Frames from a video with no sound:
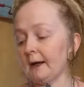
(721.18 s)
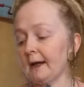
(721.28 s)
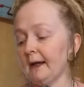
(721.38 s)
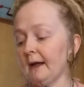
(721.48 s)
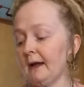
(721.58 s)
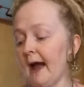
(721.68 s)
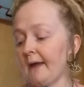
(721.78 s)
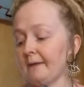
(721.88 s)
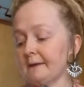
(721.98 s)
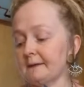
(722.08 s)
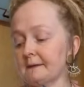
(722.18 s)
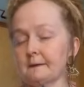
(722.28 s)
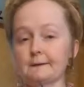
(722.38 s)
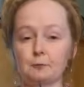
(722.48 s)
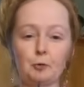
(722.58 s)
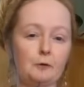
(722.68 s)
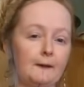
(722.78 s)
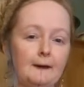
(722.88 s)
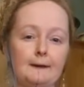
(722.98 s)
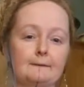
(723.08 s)
again, add this to
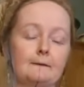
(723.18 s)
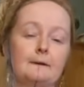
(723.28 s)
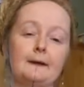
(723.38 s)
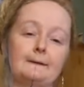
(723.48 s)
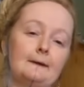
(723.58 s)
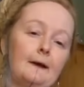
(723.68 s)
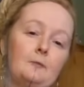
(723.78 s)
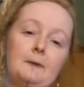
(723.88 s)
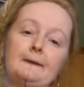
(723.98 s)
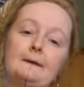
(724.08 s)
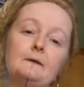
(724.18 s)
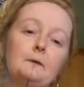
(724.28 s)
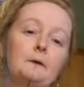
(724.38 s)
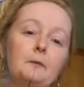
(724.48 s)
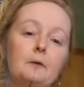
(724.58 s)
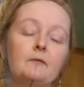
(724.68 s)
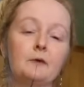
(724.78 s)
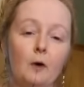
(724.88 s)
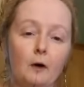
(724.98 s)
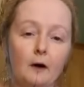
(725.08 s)
smoothies or things like that, mix it into a little bit
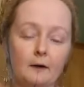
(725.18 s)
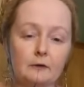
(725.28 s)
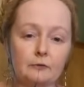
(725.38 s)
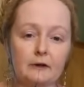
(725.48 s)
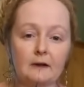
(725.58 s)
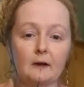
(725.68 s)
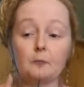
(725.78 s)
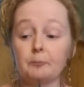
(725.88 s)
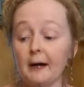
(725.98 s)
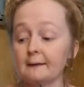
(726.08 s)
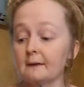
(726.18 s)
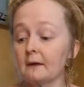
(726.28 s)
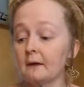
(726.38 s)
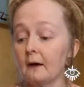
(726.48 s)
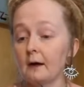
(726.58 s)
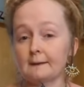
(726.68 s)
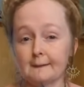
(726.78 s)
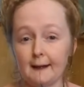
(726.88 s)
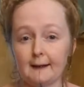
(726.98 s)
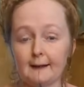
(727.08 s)
of yogurt and drink it, but I'll
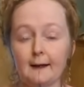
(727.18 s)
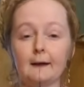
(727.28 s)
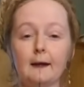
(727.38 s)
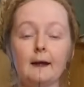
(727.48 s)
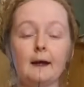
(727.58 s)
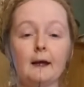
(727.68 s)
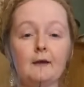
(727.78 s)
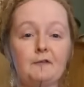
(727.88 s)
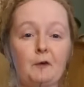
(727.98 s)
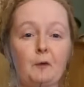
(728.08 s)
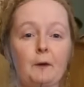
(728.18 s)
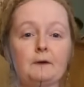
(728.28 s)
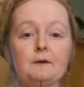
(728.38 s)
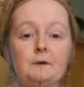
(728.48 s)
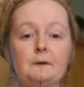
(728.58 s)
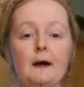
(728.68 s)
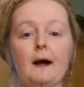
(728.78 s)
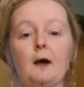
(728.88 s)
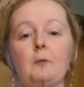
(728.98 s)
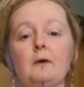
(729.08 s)
say it again, if you're going to do
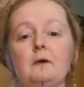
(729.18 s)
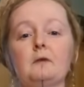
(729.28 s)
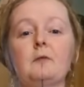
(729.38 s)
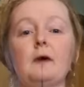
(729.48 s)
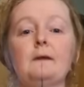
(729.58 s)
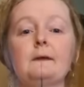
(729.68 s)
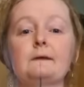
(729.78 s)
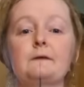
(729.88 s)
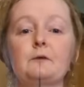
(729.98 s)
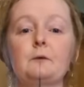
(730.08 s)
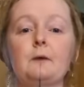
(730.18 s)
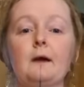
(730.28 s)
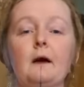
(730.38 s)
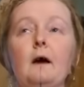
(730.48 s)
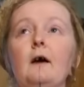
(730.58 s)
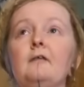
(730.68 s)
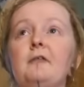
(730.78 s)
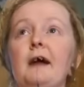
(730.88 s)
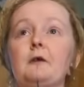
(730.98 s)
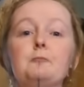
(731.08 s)
that, I want you to run this through like a
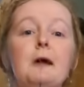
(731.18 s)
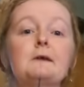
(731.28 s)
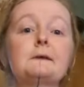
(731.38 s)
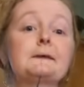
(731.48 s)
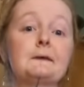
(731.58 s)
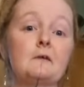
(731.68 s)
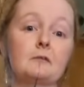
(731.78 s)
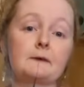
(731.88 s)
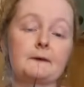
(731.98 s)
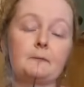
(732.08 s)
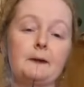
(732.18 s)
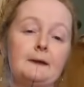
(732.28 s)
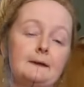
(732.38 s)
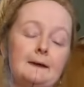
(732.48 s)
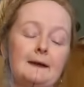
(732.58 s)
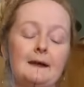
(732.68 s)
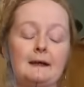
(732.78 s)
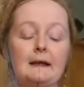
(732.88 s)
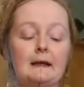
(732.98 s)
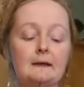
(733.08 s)
finer mesh sieve or something to get
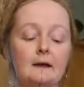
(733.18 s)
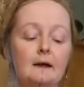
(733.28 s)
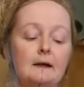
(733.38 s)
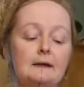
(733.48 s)
any of the